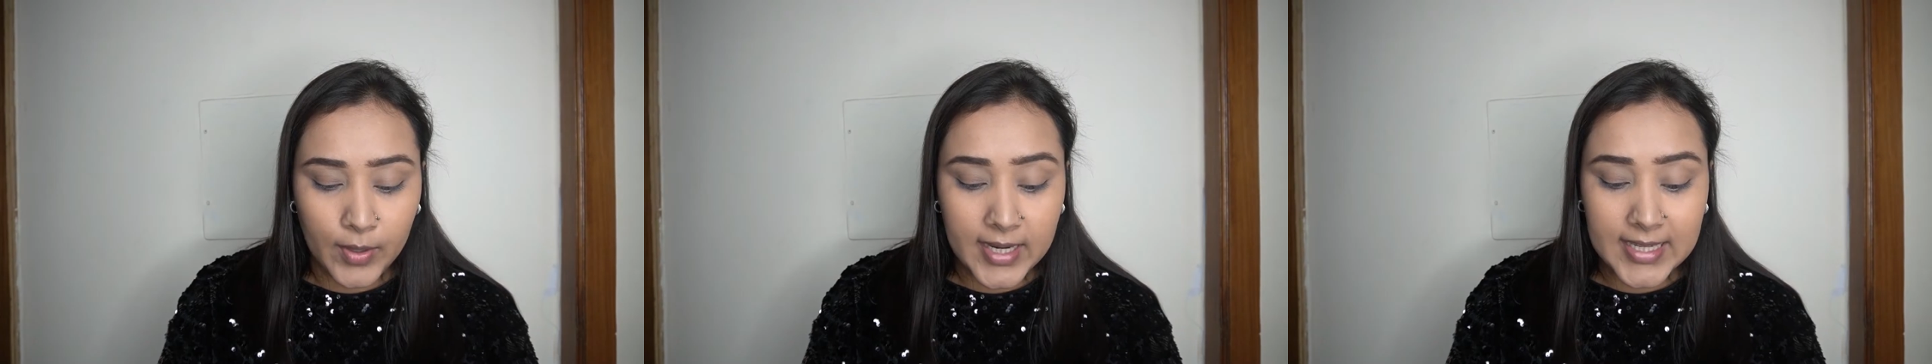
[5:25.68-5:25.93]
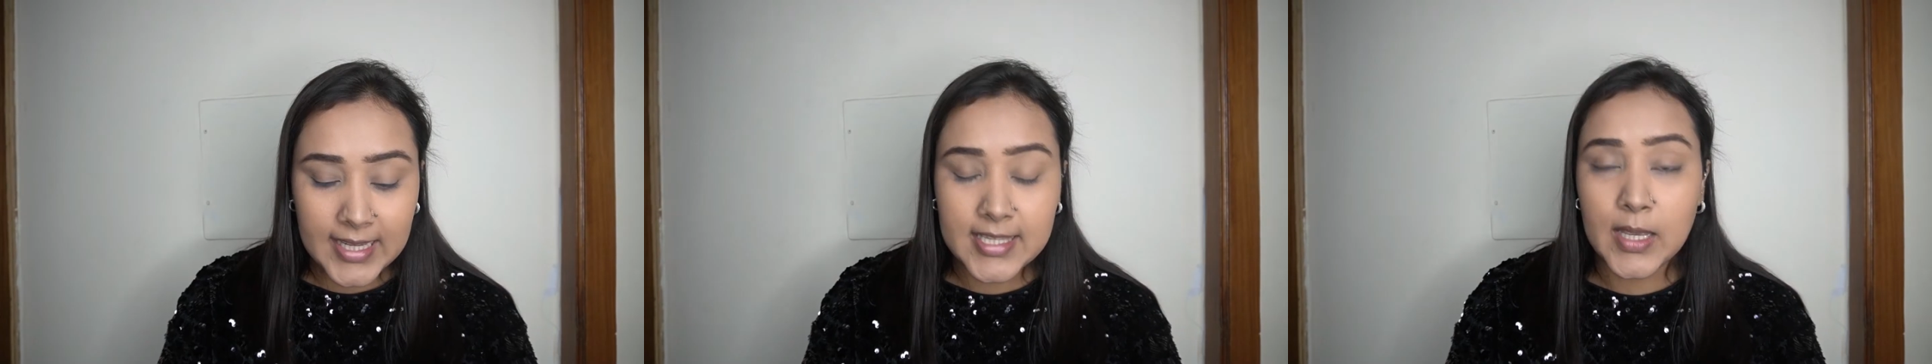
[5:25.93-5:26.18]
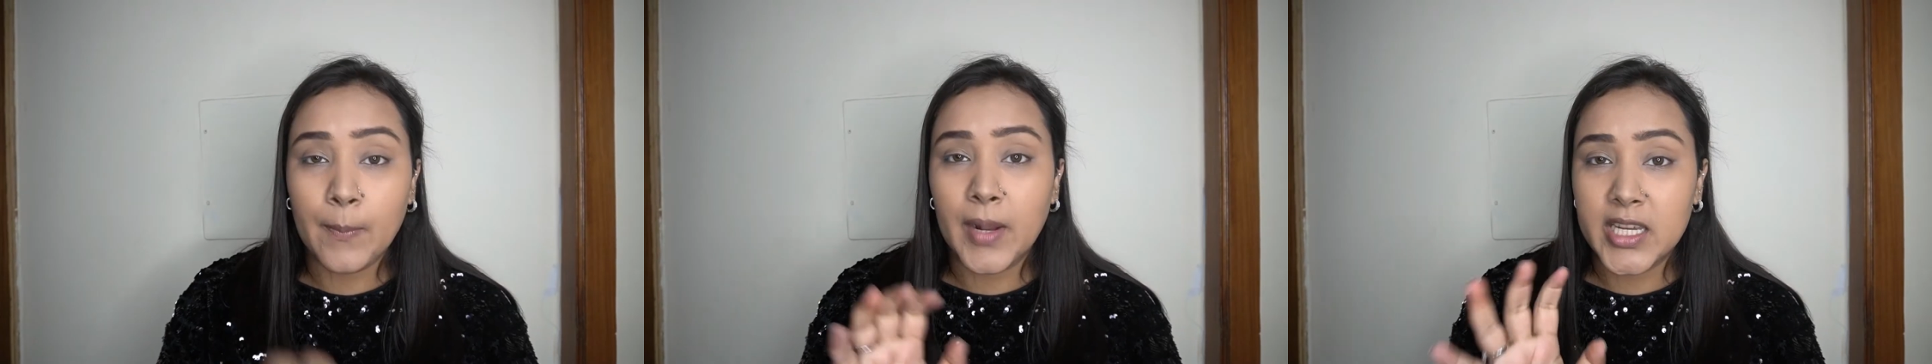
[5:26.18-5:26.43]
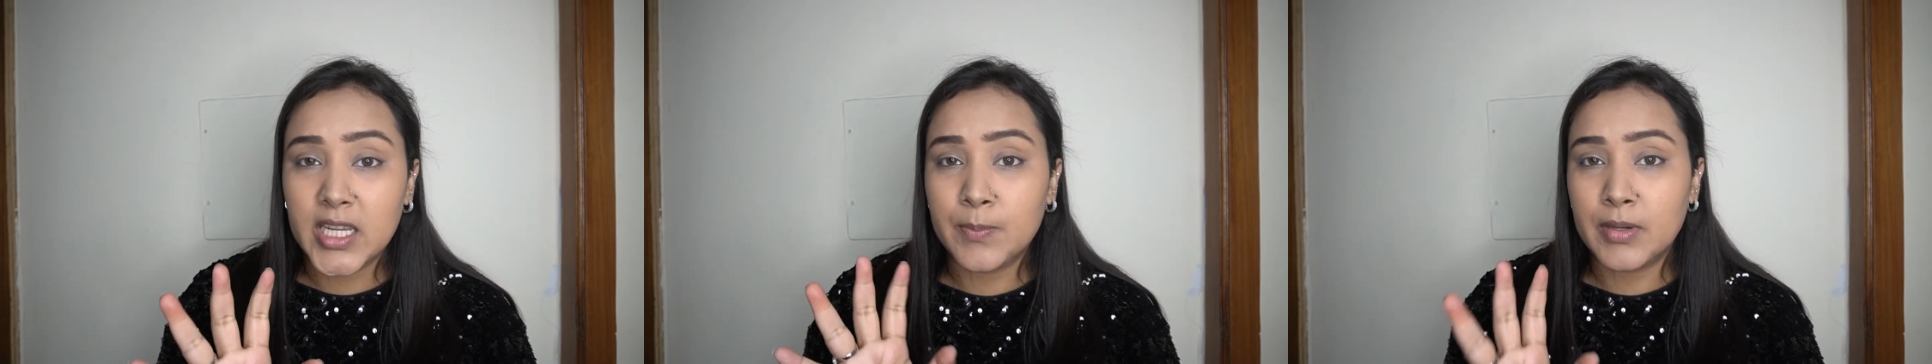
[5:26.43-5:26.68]
it is a
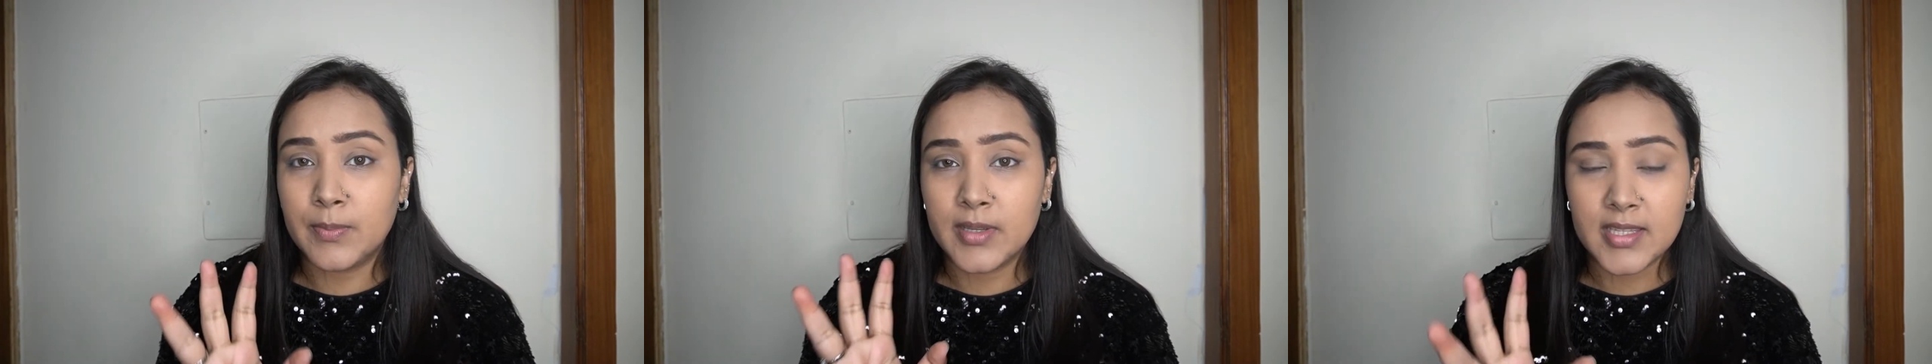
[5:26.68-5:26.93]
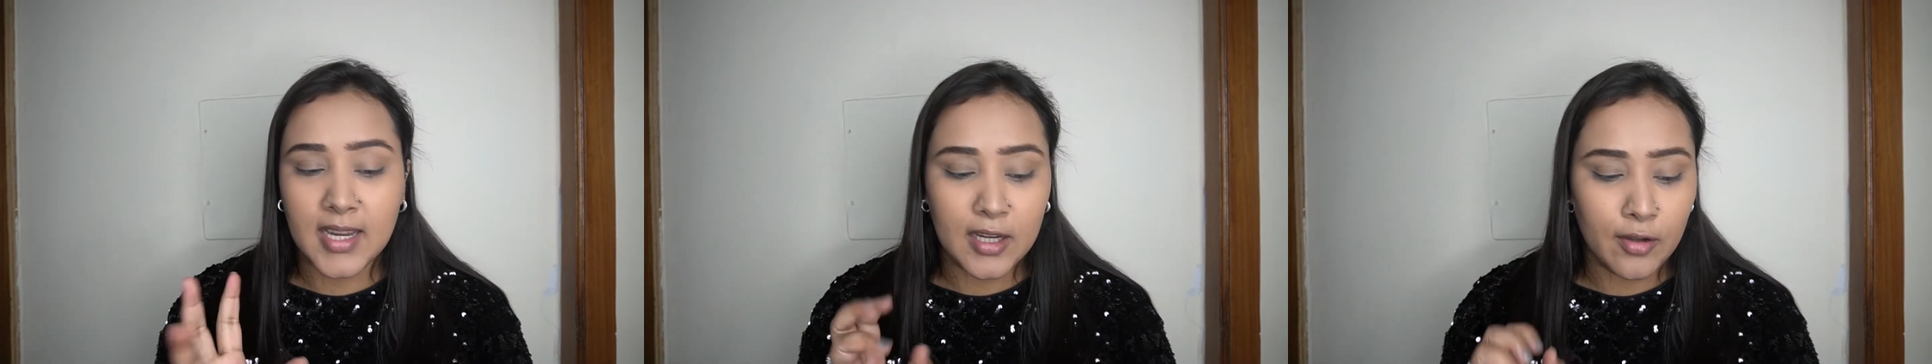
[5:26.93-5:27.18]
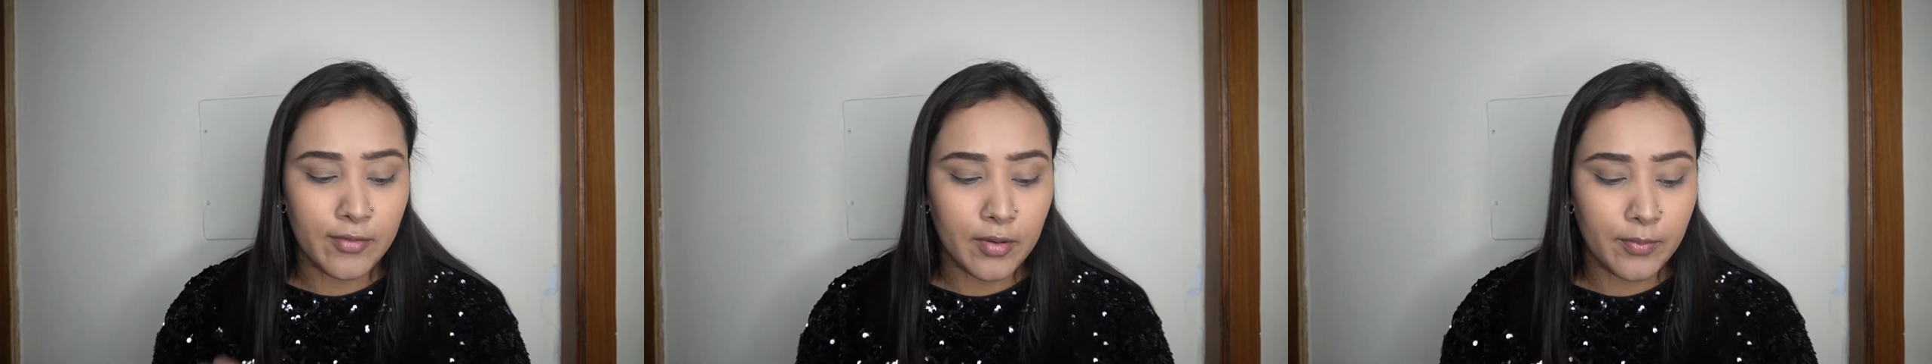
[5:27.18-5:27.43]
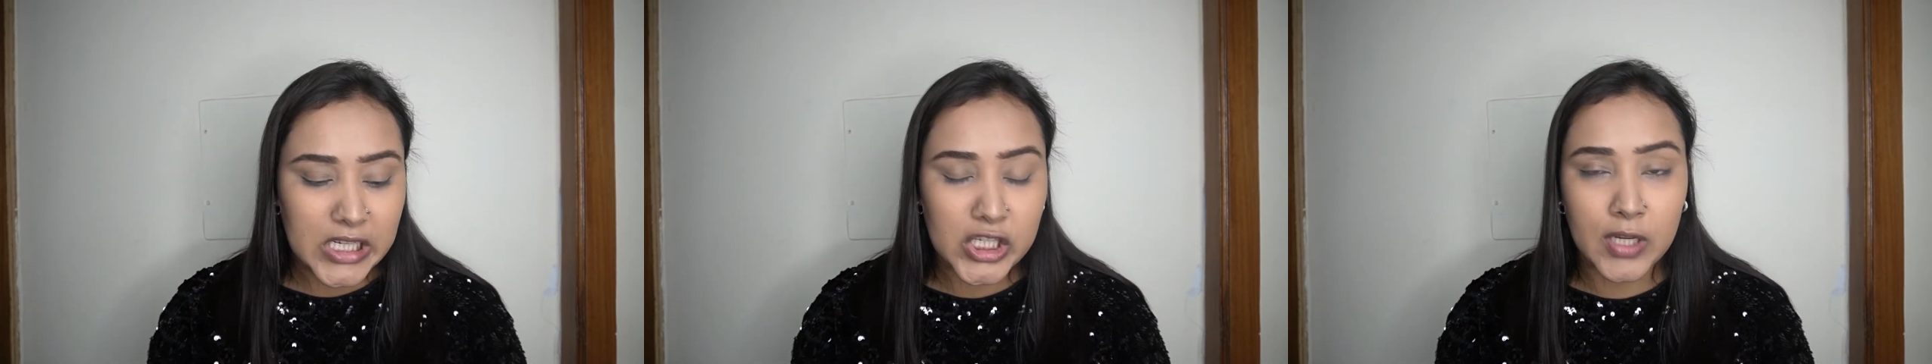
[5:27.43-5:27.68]
multi-purpose kind of
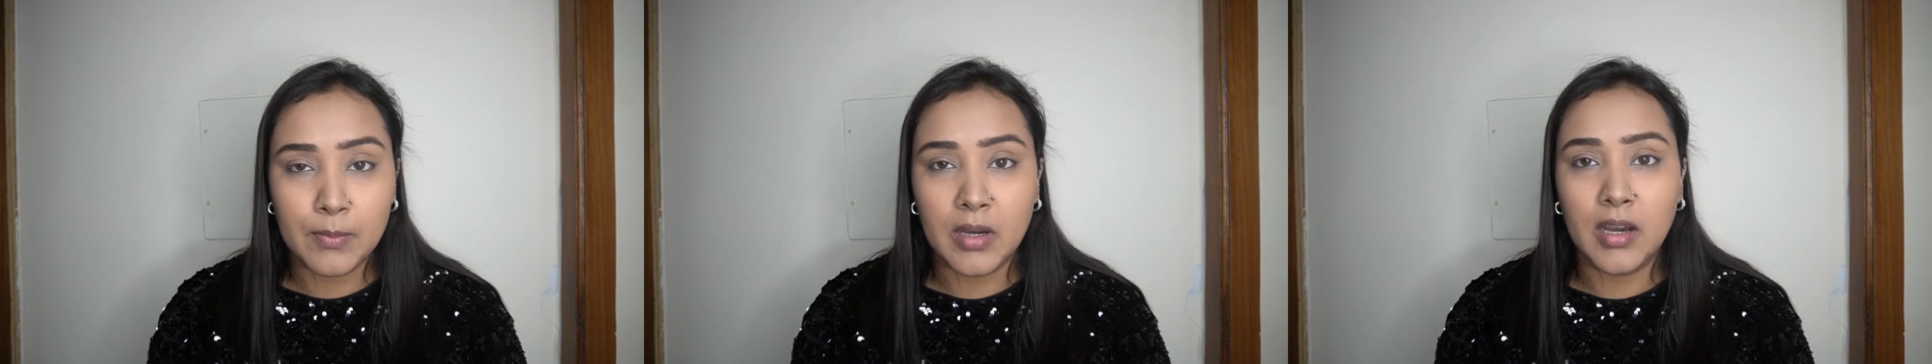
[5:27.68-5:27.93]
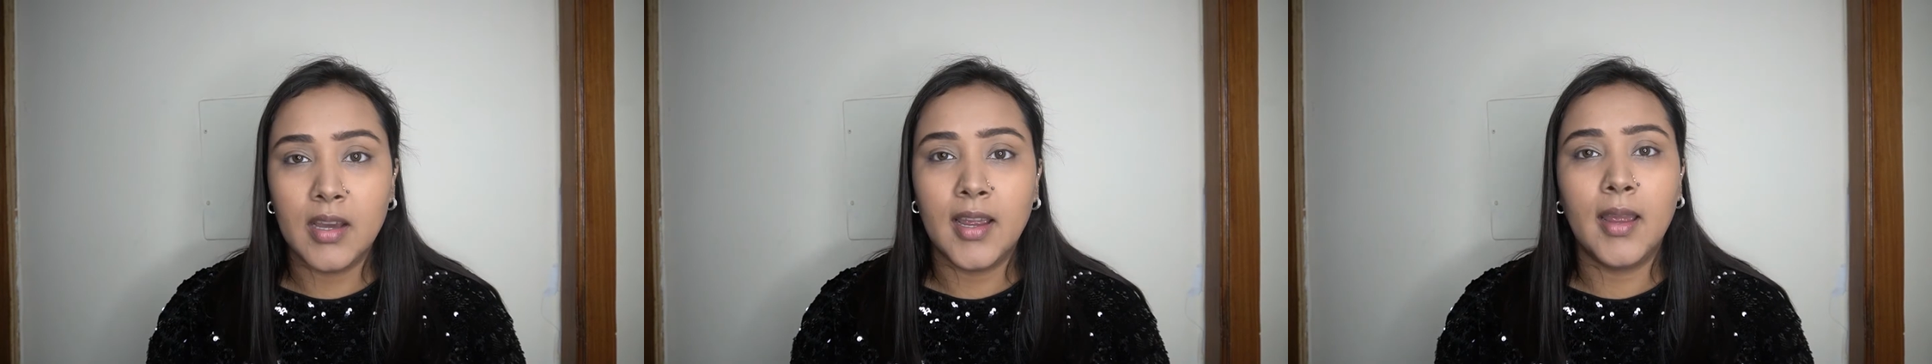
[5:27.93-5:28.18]
a shimmer.